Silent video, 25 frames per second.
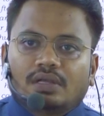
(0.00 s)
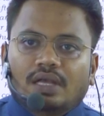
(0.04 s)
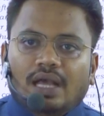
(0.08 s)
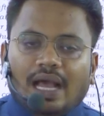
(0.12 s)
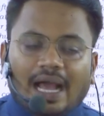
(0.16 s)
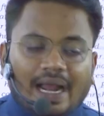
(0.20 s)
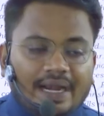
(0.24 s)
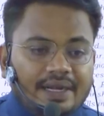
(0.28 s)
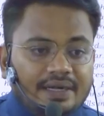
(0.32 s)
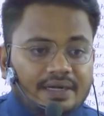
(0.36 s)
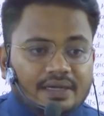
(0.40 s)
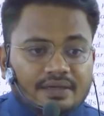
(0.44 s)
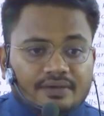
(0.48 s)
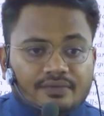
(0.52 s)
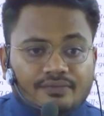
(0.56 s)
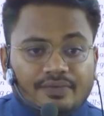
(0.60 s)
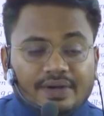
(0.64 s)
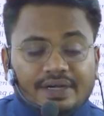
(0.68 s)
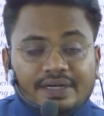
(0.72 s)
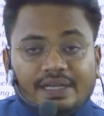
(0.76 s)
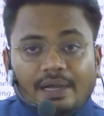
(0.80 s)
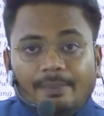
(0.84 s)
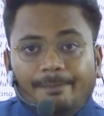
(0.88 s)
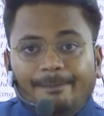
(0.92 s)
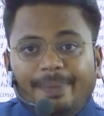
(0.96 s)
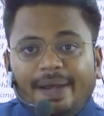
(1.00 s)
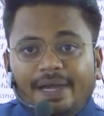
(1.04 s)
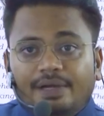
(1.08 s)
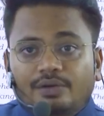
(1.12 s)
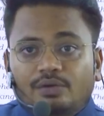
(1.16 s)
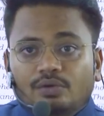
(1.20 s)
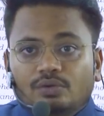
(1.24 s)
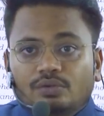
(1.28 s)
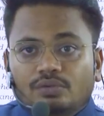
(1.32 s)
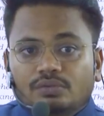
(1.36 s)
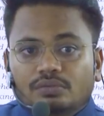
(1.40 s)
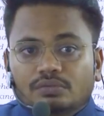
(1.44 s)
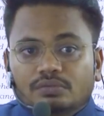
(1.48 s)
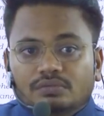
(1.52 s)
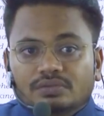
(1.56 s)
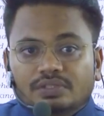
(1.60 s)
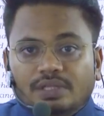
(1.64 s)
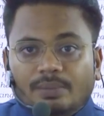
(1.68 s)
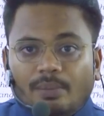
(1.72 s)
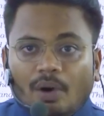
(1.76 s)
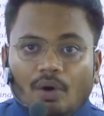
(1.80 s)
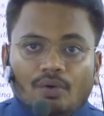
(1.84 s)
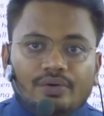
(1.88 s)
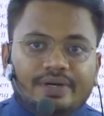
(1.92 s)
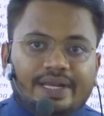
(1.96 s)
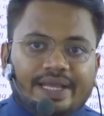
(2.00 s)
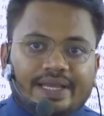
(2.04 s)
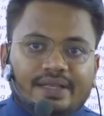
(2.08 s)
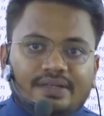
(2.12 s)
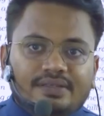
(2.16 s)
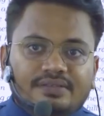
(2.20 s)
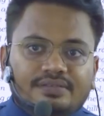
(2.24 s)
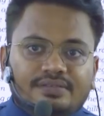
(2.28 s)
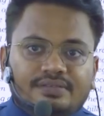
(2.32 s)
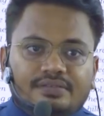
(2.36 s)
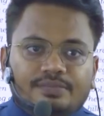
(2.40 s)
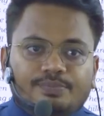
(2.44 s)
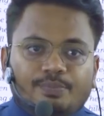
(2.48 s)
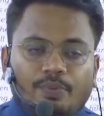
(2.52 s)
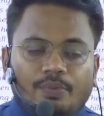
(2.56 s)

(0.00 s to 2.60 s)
And when compared to the mountains,